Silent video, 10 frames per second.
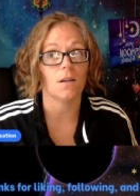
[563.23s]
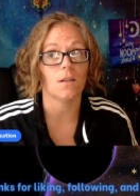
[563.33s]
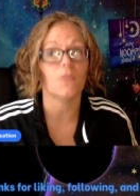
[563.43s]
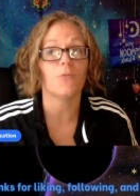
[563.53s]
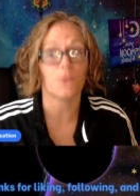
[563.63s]

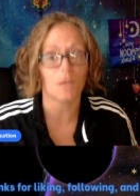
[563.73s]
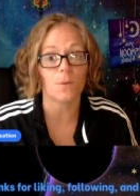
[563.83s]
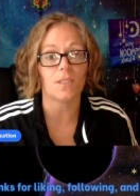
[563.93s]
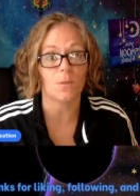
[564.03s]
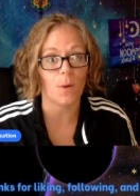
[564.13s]

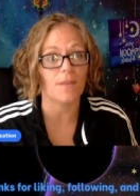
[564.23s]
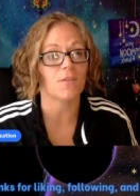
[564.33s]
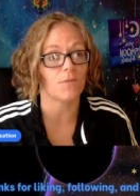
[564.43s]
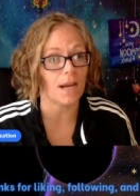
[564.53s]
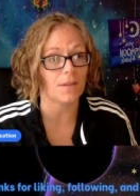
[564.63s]
waves
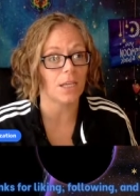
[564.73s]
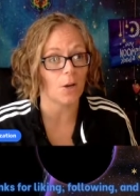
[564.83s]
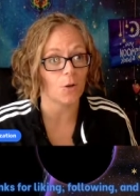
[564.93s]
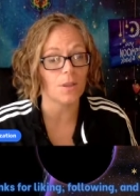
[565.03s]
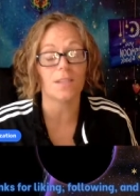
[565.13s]
around the
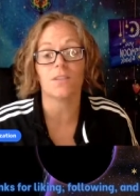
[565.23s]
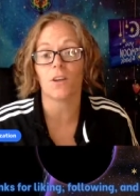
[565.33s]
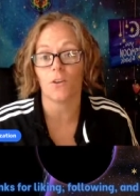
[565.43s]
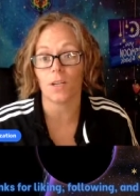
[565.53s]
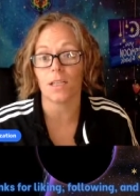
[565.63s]
Earth is
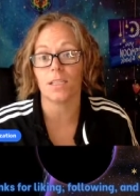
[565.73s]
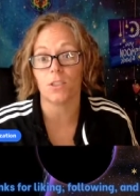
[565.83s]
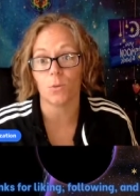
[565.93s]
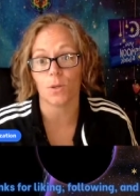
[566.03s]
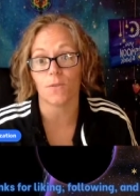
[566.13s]
currently
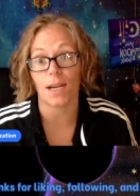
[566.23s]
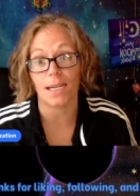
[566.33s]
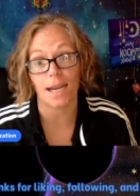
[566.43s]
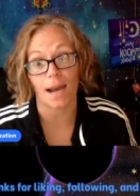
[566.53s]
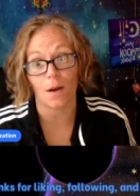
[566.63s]
doing right
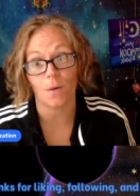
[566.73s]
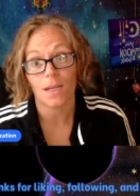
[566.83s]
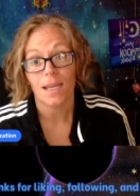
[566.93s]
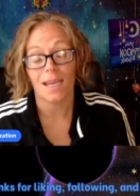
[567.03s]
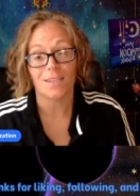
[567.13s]
now.
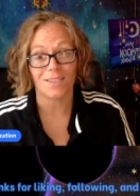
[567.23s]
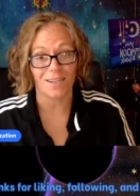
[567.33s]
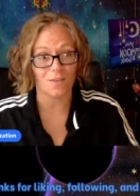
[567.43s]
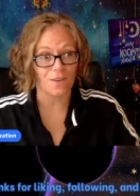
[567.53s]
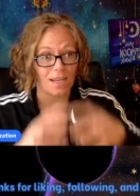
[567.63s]
It
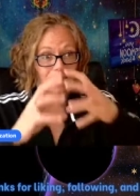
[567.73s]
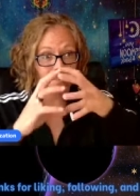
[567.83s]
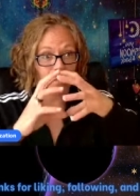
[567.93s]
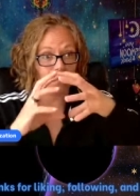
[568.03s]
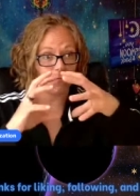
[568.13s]

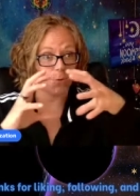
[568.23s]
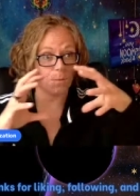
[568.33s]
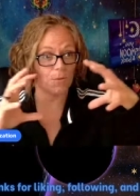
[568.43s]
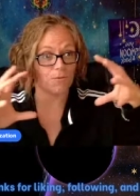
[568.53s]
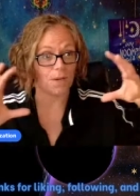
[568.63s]
generates a
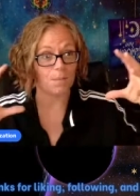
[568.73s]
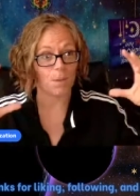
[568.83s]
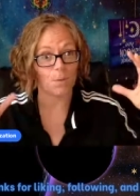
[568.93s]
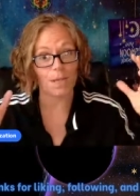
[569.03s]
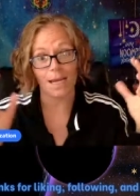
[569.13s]
form of
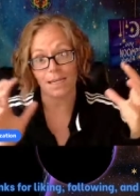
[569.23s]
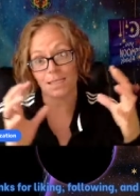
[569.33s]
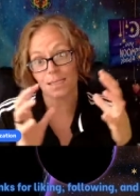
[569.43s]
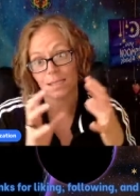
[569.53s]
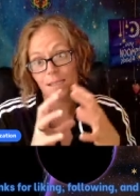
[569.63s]
rainbow
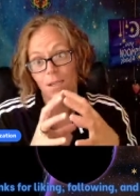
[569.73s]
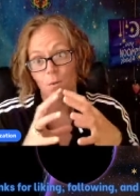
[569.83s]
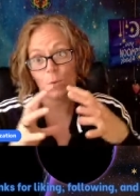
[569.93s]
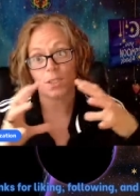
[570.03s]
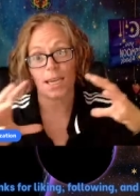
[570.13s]
light,
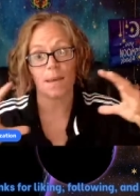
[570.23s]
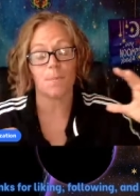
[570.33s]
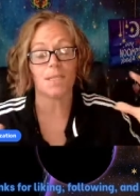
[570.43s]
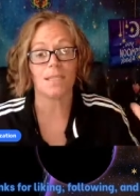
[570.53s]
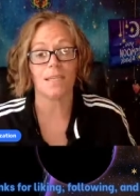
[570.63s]
which can
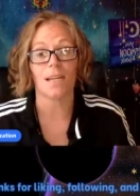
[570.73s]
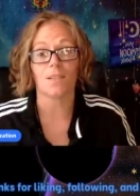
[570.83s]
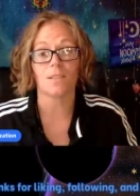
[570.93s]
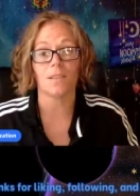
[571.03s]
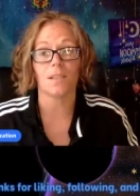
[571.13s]
be seen
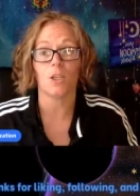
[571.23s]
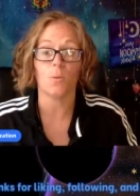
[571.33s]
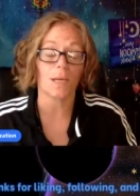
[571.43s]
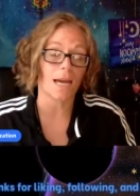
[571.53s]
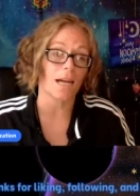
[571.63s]
as the
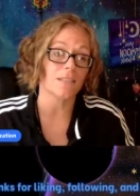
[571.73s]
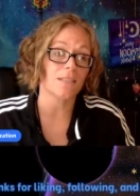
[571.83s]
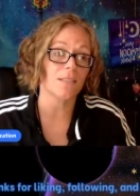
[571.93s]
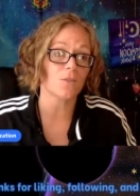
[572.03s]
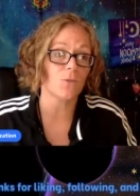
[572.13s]
human
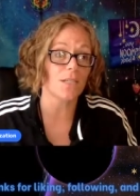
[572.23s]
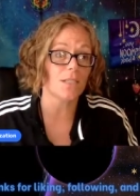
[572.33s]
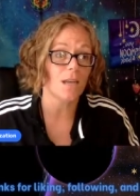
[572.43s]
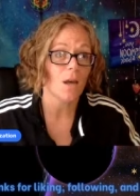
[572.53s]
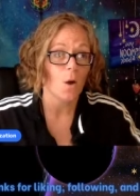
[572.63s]
consciousness
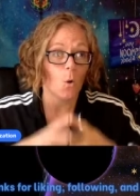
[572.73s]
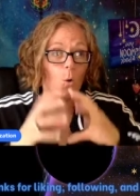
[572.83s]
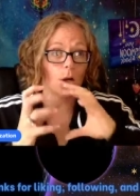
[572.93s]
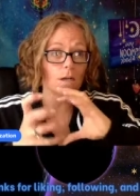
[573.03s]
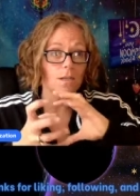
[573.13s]
grids
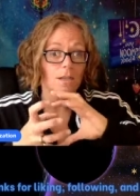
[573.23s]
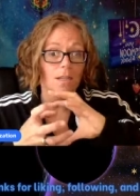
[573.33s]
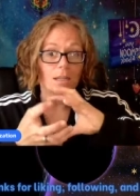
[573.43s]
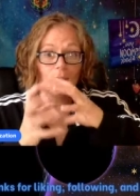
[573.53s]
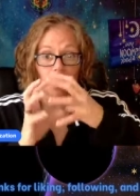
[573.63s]
or
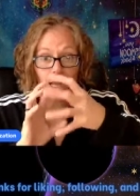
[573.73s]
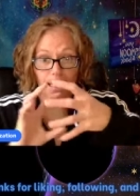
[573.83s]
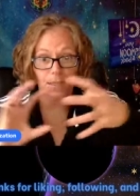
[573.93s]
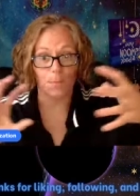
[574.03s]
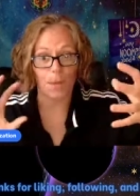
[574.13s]
the
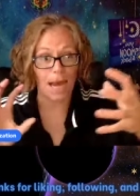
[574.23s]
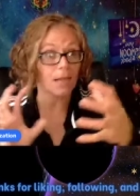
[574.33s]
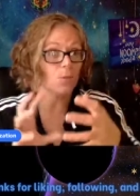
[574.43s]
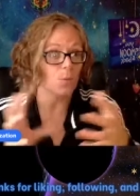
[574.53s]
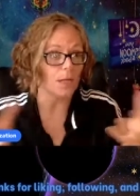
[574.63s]
light
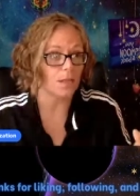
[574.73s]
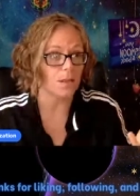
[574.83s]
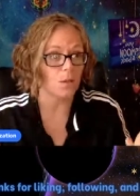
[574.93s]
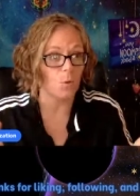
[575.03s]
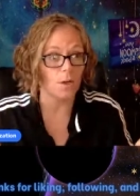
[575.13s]

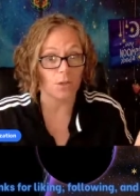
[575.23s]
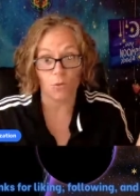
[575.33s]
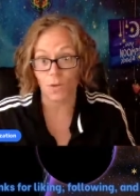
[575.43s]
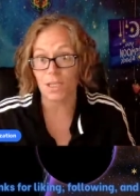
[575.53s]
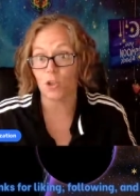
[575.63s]
bandwidth or
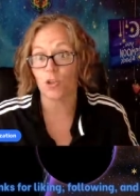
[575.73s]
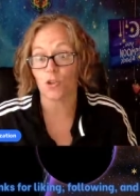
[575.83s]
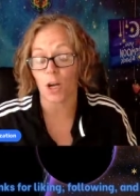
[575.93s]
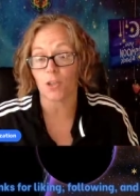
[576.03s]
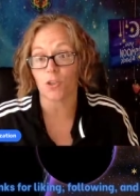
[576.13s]
grid
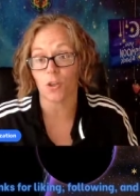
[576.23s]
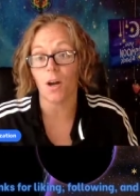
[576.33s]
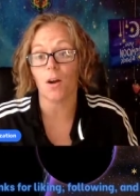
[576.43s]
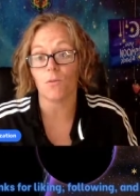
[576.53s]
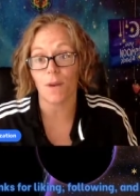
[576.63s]

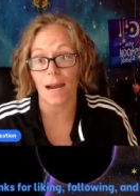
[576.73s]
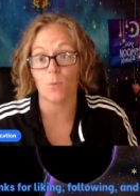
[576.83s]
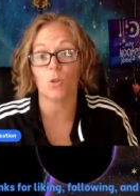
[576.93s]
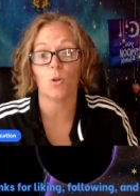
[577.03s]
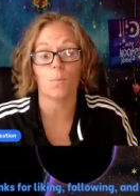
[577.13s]
structure
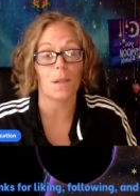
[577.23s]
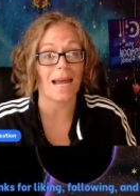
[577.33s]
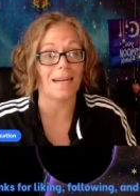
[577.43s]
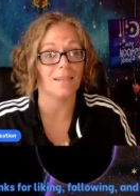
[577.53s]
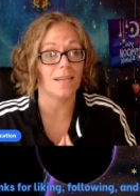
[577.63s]
around your
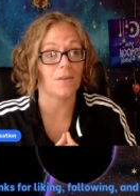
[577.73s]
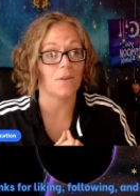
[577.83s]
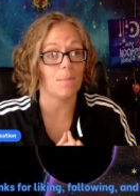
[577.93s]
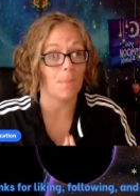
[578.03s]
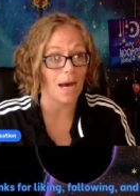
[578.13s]

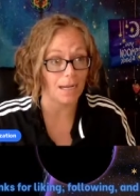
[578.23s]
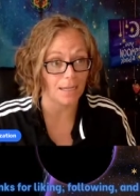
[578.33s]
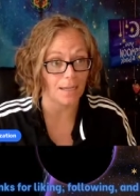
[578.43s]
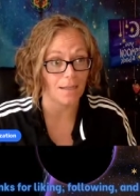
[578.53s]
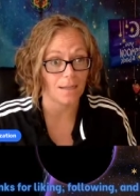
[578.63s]
planetary
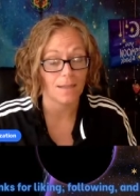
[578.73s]
body.